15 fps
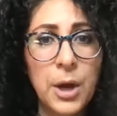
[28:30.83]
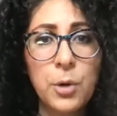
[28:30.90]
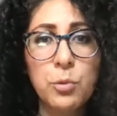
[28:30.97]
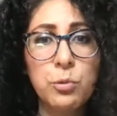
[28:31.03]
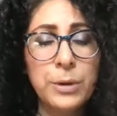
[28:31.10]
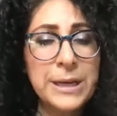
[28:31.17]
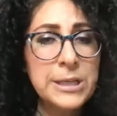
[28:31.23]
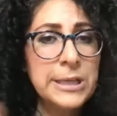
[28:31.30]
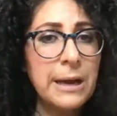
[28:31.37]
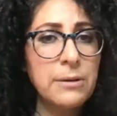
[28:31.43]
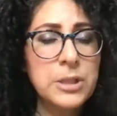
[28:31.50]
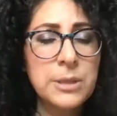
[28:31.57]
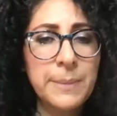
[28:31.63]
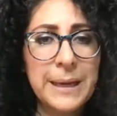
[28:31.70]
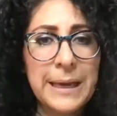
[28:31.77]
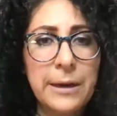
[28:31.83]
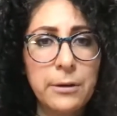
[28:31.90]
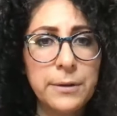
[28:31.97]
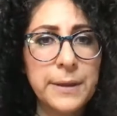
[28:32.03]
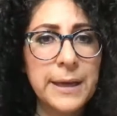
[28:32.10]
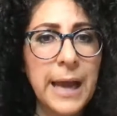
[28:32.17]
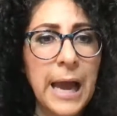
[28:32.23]
Reach out to me here in
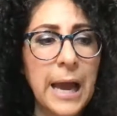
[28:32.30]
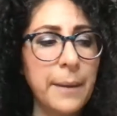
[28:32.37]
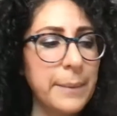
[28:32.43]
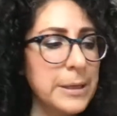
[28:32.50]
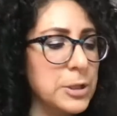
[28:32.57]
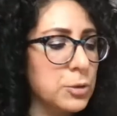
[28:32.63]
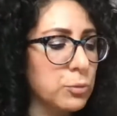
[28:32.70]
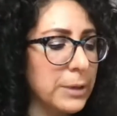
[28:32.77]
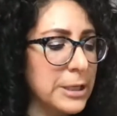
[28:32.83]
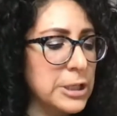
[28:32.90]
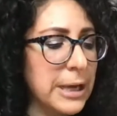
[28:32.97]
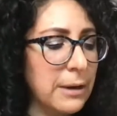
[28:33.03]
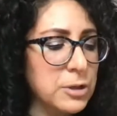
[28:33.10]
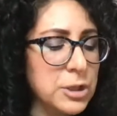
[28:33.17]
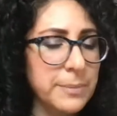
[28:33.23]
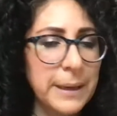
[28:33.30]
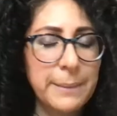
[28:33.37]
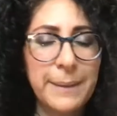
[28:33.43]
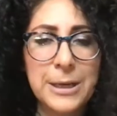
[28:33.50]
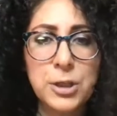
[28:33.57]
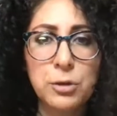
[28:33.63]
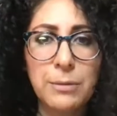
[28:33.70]
the comments. Reach out to me in
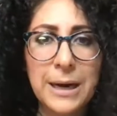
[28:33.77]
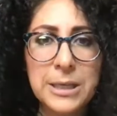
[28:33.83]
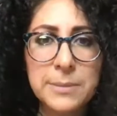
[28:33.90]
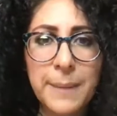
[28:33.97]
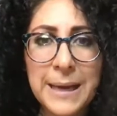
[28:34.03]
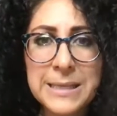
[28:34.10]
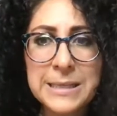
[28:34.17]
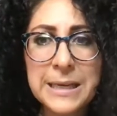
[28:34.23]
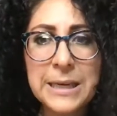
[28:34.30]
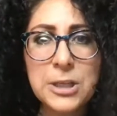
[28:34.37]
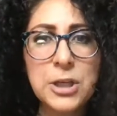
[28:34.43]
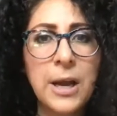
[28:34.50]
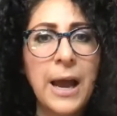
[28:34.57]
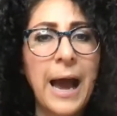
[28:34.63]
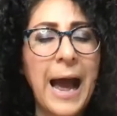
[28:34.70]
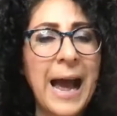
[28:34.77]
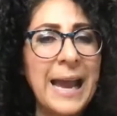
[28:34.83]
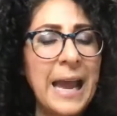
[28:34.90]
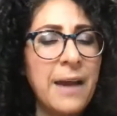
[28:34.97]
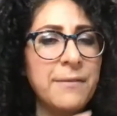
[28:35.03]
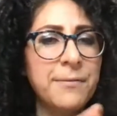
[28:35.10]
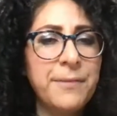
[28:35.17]
my direct message. I
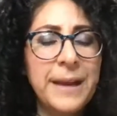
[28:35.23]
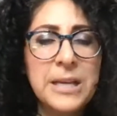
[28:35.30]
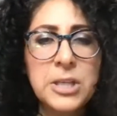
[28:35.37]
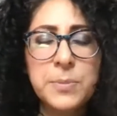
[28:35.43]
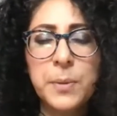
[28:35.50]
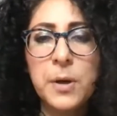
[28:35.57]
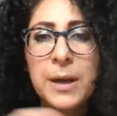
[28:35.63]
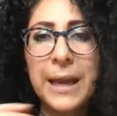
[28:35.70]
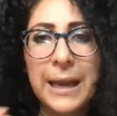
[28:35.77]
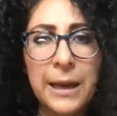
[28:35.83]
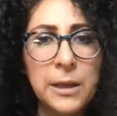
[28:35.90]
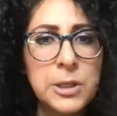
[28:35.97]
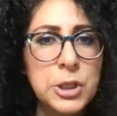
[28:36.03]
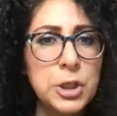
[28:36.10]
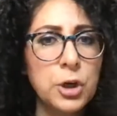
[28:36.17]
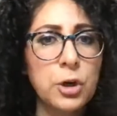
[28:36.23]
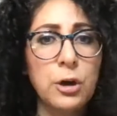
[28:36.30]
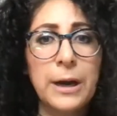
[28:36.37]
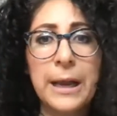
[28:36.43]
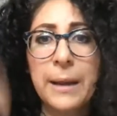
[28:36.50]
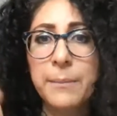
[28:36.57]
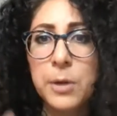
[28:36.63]
have Facebook,
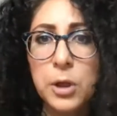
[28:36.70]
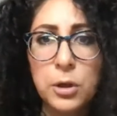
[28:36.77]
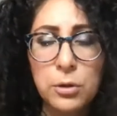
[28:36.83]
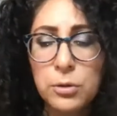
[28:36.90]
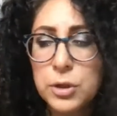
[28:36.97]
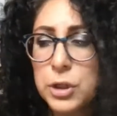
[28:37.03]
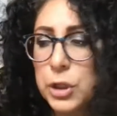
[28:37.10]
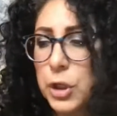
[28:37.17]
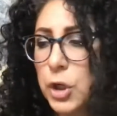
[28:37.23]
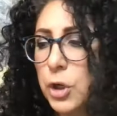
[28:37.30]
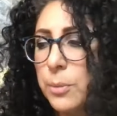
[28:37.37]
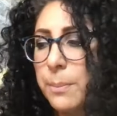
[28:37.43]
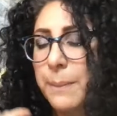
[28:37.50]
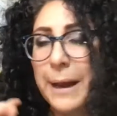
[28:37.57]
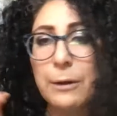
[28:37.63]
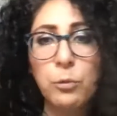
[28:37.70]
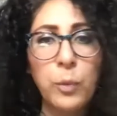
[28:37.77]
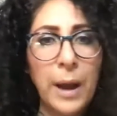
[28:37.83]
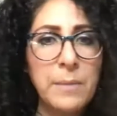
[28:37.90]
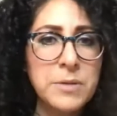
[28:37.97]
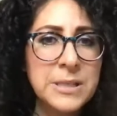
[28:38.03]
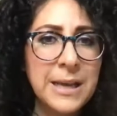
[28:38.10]
Instagram, YouTube, my
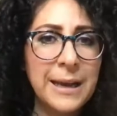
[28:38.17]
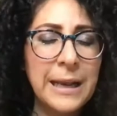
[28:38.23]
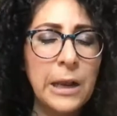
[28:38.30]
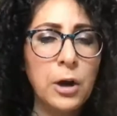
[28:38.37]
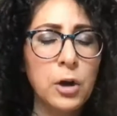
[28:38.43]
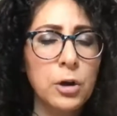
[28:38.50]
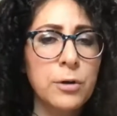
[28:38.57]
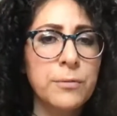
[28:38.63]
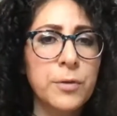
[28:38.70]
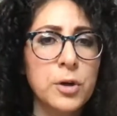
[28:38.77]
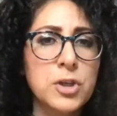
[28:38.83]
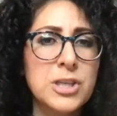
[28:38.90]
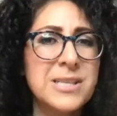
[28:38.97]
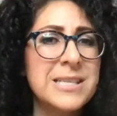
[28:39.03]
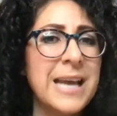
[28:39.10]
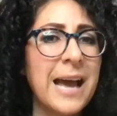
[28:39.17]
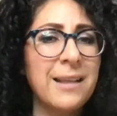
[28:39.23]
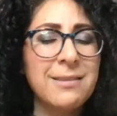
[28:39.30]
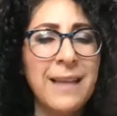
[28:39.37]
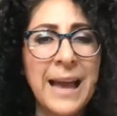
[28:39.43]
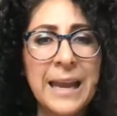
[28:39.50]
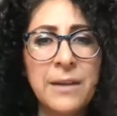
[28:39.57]
website at
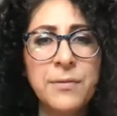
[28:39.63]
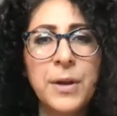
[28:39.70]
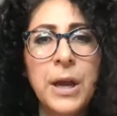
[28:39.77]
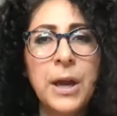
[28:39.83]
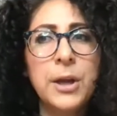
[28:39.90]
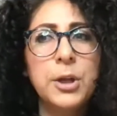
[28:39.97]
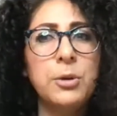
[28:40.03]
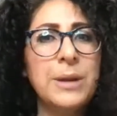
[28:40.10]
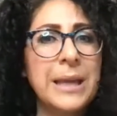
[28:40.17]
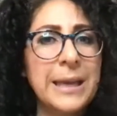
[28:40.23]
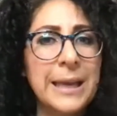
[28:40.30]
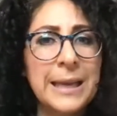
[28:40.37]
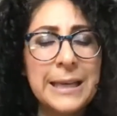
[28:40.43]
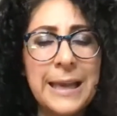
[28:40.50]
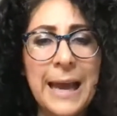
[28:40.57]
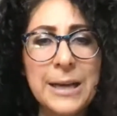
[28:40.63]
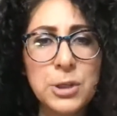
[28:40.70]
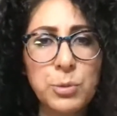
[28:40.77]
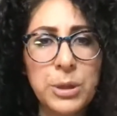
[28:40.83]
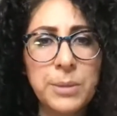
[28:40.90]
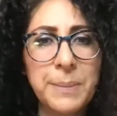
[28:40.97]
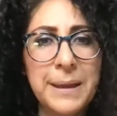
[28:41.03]
herversion.life. You can connect
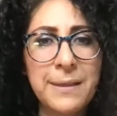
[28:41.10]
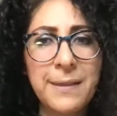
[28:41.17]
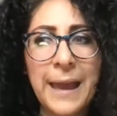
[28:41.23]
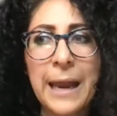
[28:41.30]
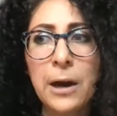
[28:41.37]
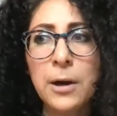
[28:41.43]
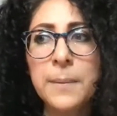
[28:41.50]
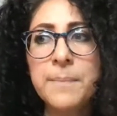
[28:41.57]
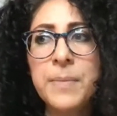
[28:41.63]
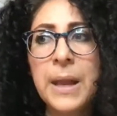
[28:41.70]
with me there.